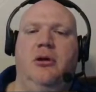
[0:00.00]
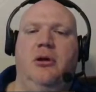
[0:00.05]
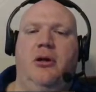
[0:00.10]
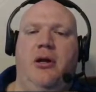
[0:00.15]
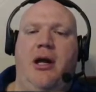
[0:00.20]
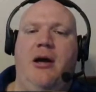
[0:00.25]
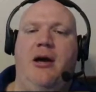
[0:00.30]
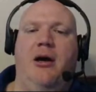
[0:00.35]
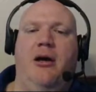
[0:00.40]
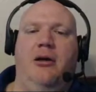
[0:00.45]

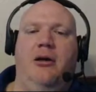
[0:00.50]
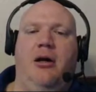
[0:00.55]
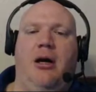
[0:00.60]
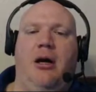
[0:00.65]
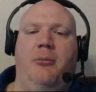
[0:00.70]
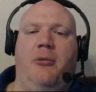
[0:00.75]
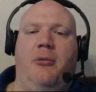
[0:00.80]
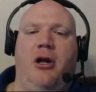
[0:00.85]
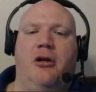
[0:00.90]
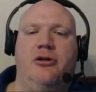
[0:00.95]
Now,
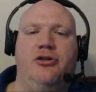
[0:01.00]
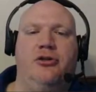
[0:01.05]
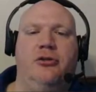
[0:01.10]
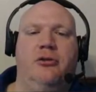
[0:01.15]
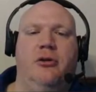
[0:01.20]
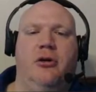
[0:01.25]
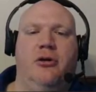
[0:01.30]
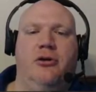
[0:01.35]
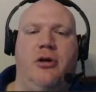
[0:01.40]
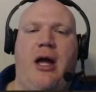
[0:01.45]
I'm not
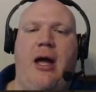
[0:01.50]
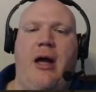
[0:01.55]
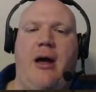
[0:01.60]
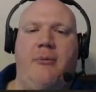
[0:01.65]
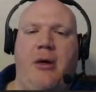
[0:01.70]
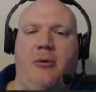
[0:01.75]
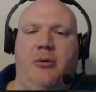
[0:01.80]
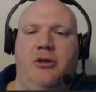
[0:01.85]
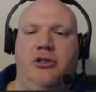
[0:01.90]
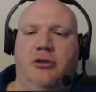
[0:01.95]
sure. Yeah, I
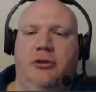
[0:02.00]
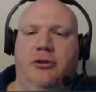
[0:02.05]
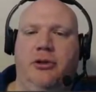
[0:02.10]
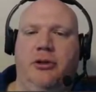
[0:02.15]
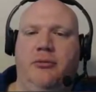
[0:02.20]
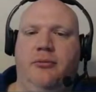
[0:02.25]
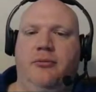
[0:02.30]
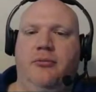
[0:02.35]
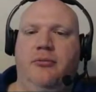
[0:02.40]
bet we still do.